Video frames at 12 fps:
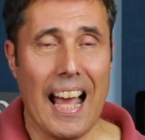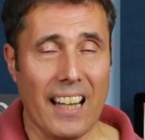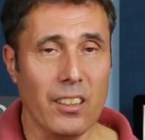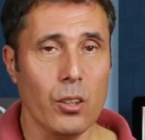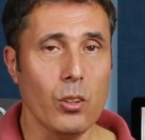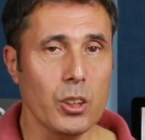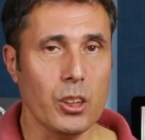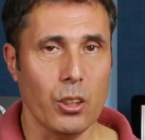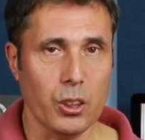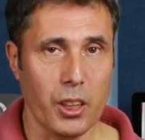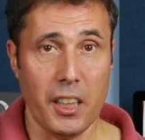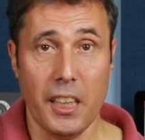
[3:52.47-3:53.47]
and also
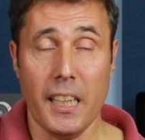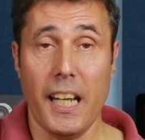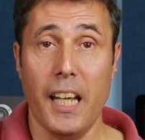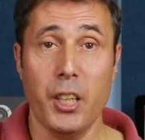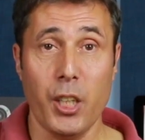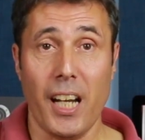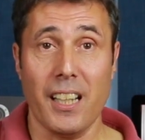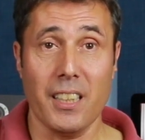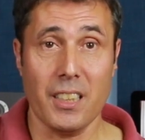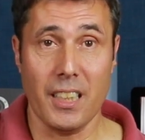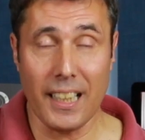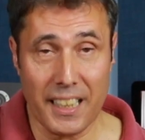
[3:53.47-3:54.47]
so that you get a
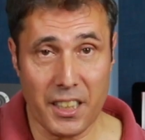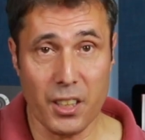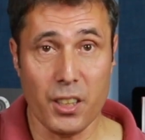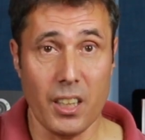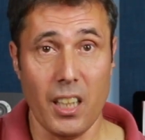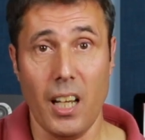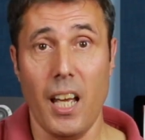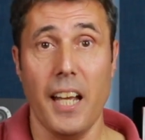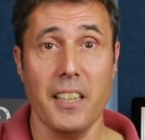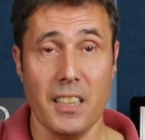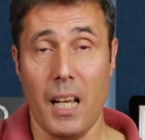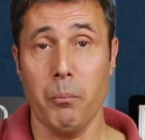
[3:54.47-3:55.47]
chance to listen to the
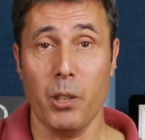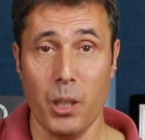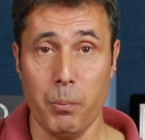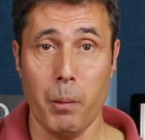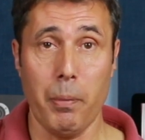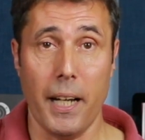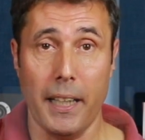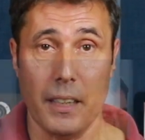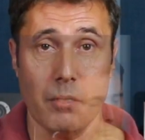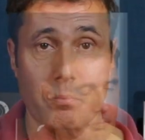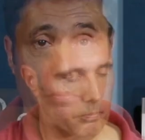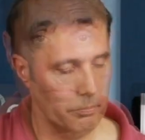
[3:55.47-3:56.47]
lines that I'm going to be playing.